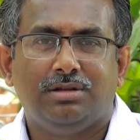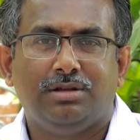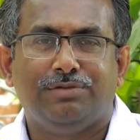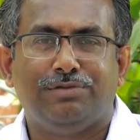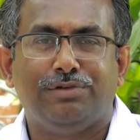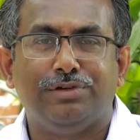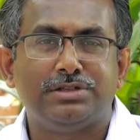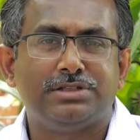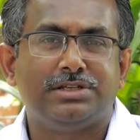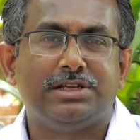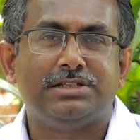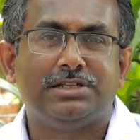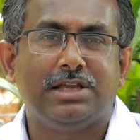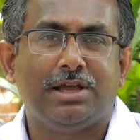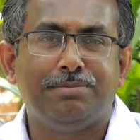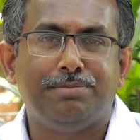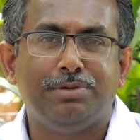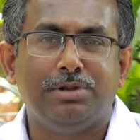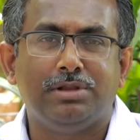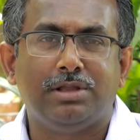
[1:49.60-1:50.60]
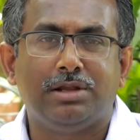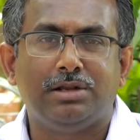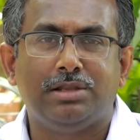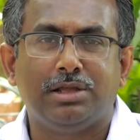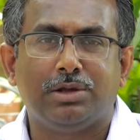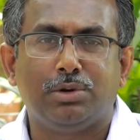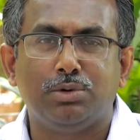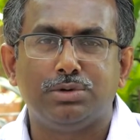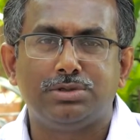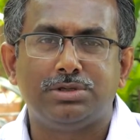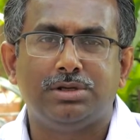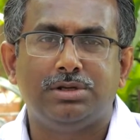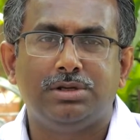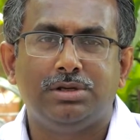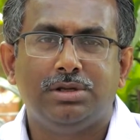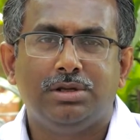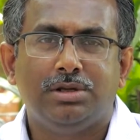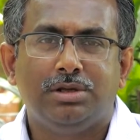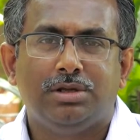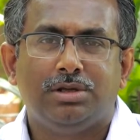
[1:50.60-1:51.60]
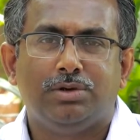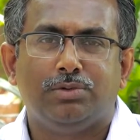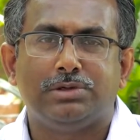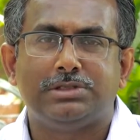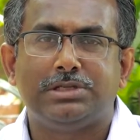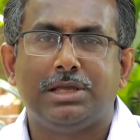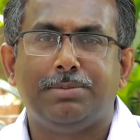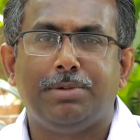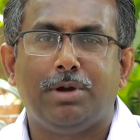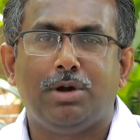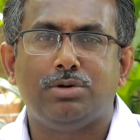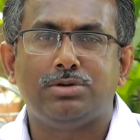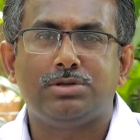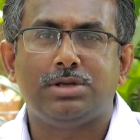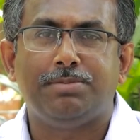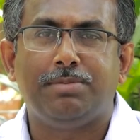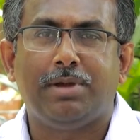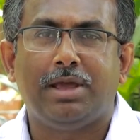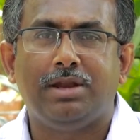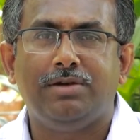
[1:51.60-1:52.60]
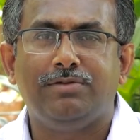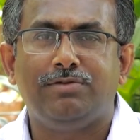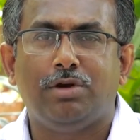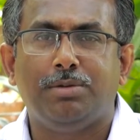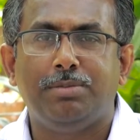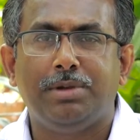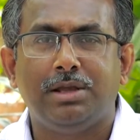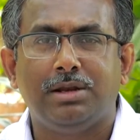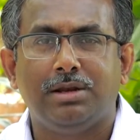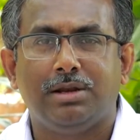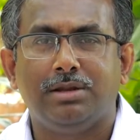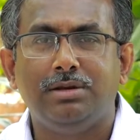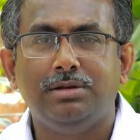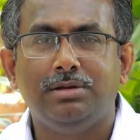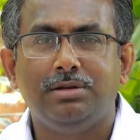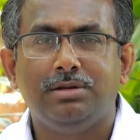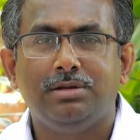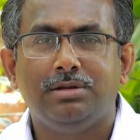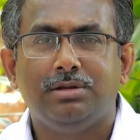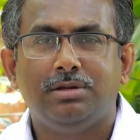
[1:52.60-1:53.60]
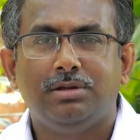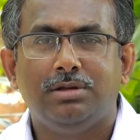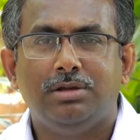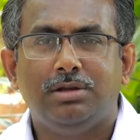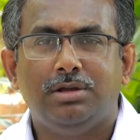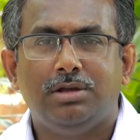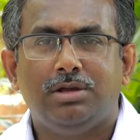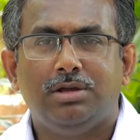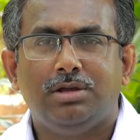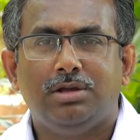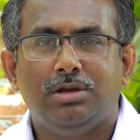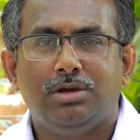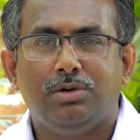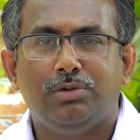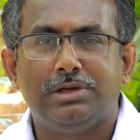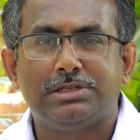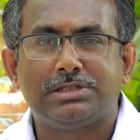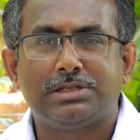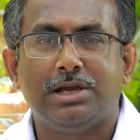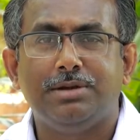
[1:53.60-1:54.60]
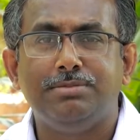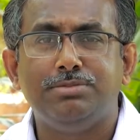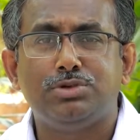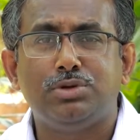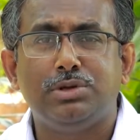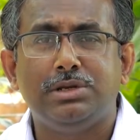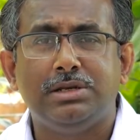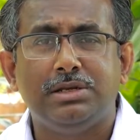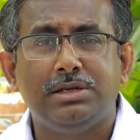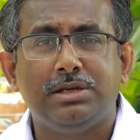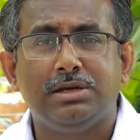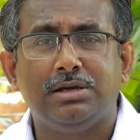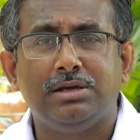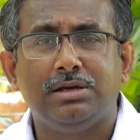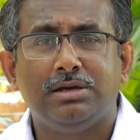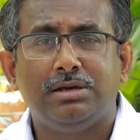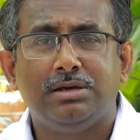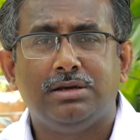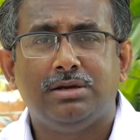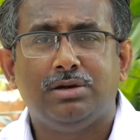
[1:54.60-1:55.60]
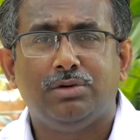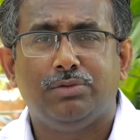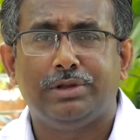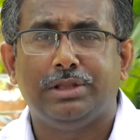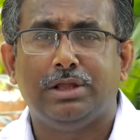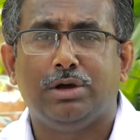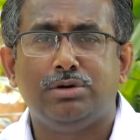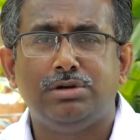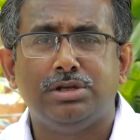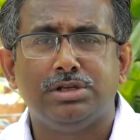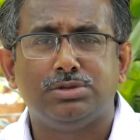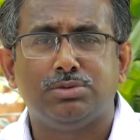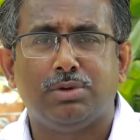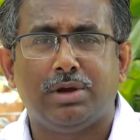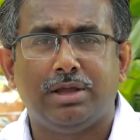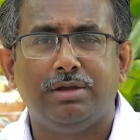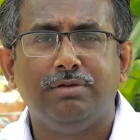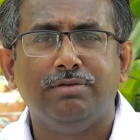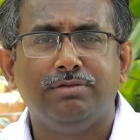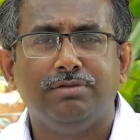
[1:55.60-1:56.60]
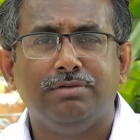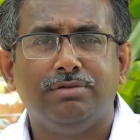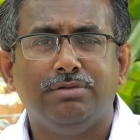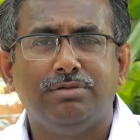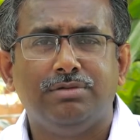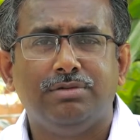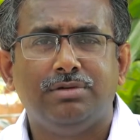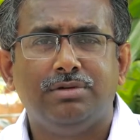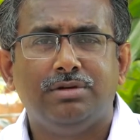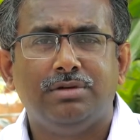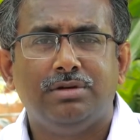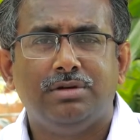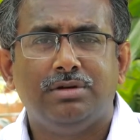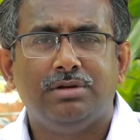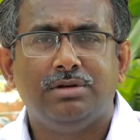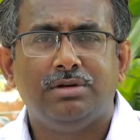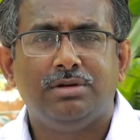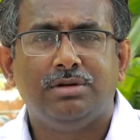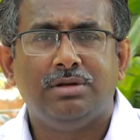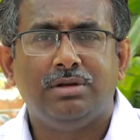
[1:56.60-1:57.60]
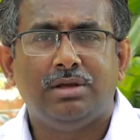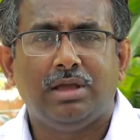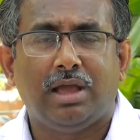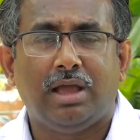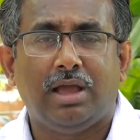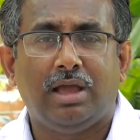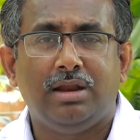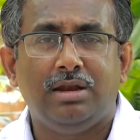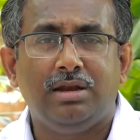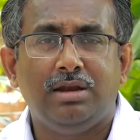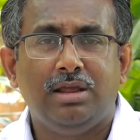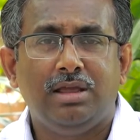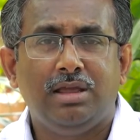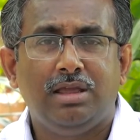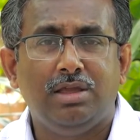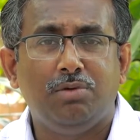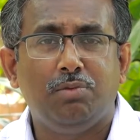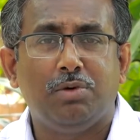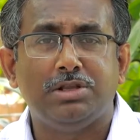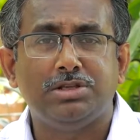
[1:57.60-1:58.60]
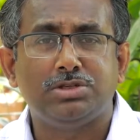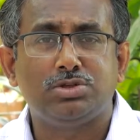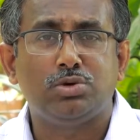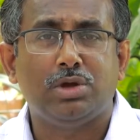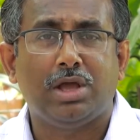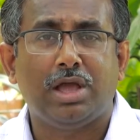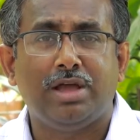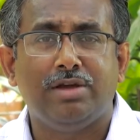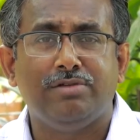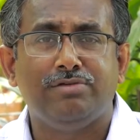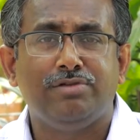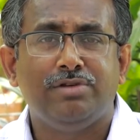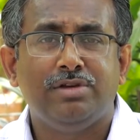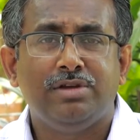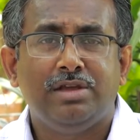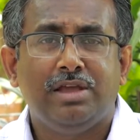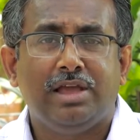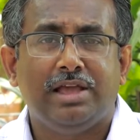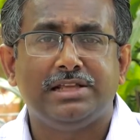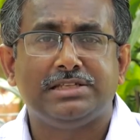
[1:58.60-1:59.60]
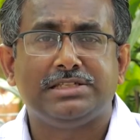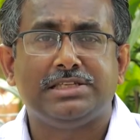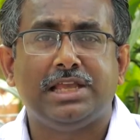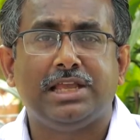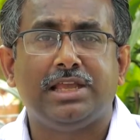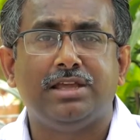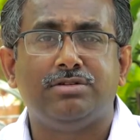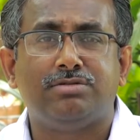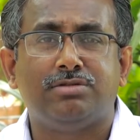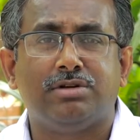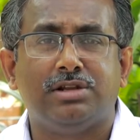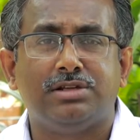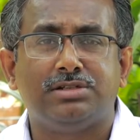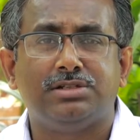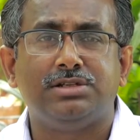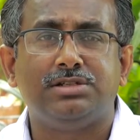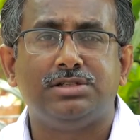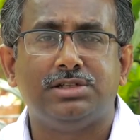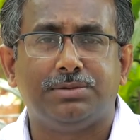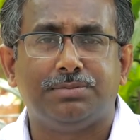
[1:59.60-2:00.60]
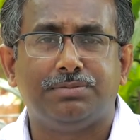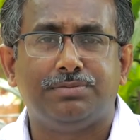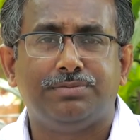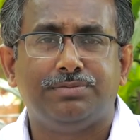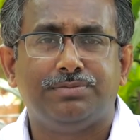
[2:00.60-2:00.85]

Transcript: The first example that they quoted was about a man from England who has come to India without his wife, and he wants to have a second relationship.